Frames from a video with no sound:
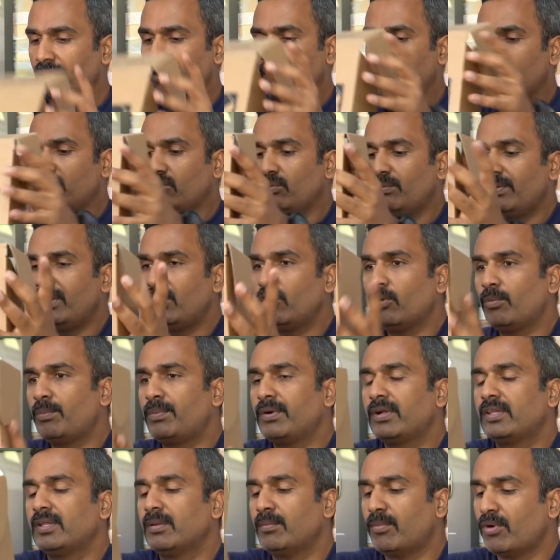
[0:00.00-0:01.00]
So we'll
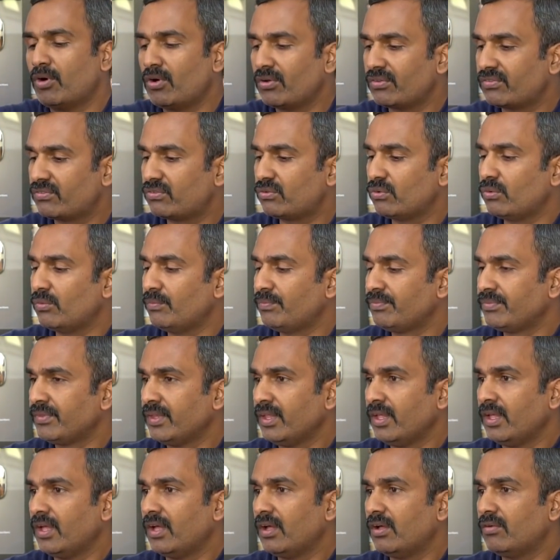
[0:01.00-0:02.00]
open the box. So
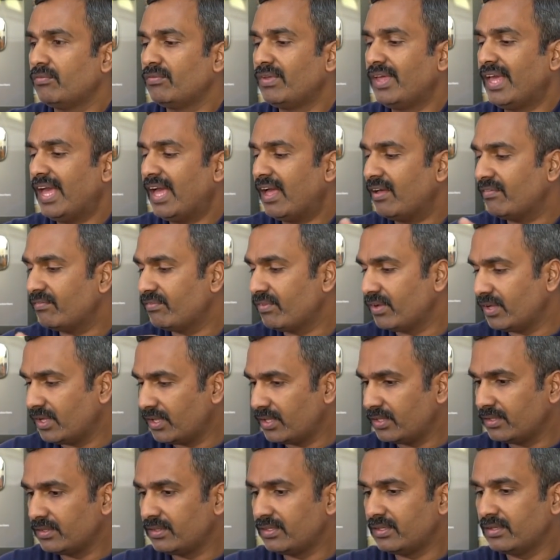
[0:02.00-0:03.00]
we have
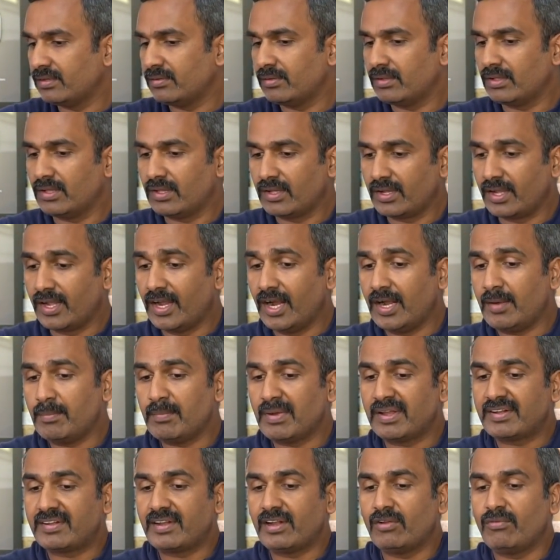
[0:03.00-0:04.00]
the
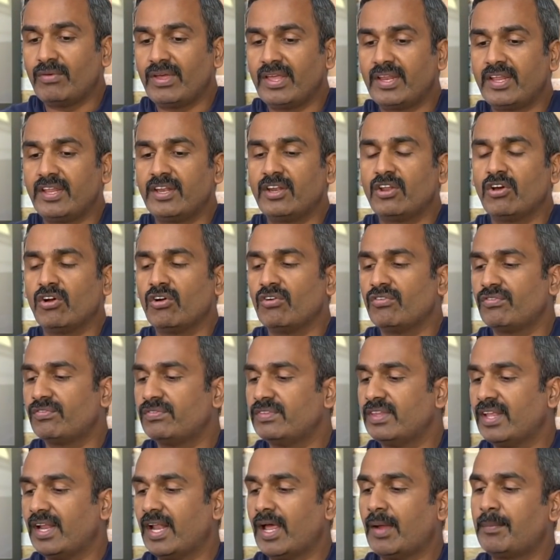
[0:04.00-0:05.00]
gunmetal variant of
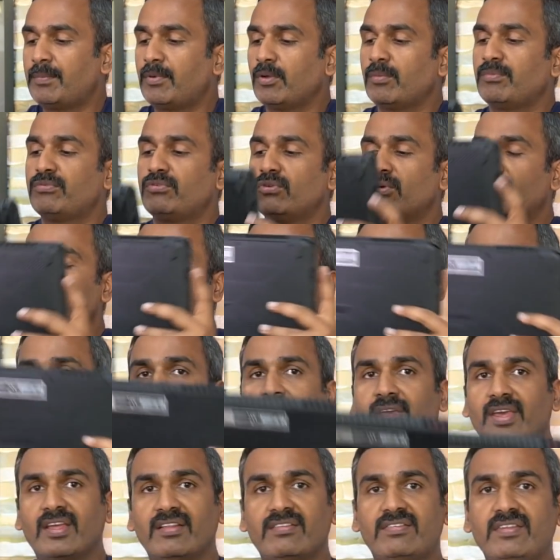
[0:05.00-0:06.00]
the laptop. So
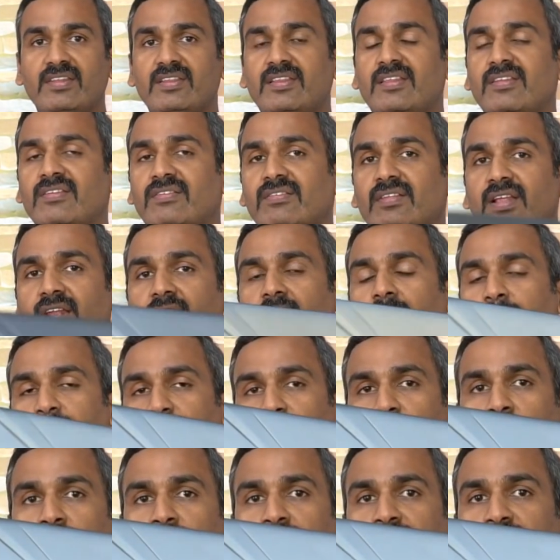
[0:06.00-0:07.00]
you can see this is the
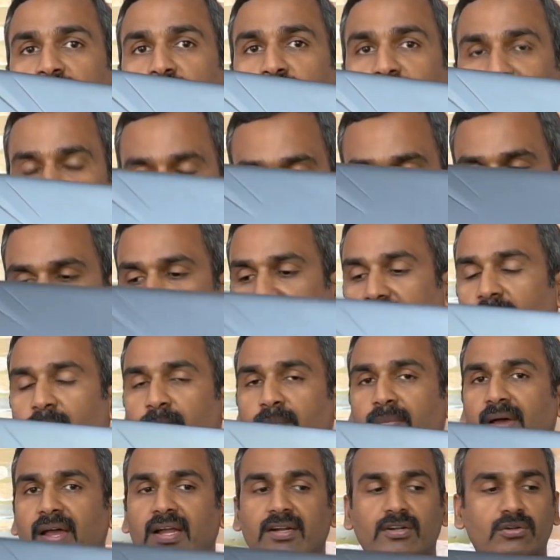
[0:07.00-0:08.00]
laptop. So we'll just
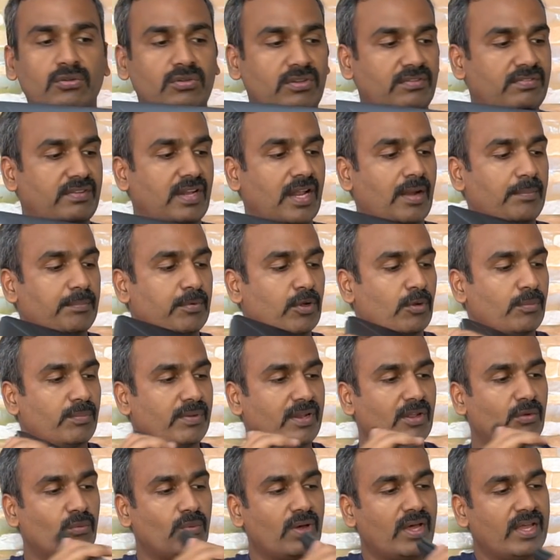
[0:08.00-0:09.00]
come back to this laptop
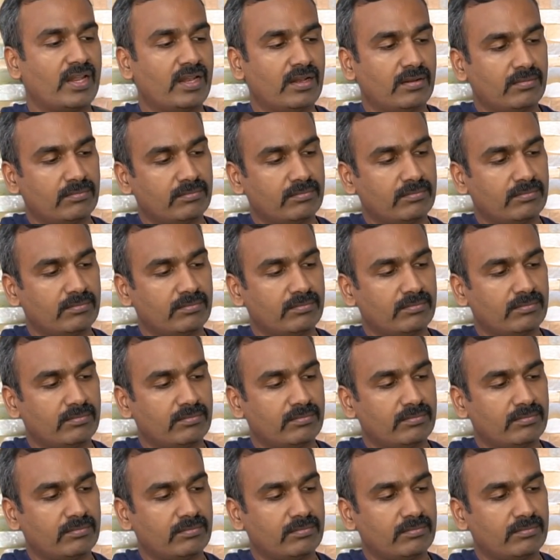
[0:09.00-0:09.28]
in a while.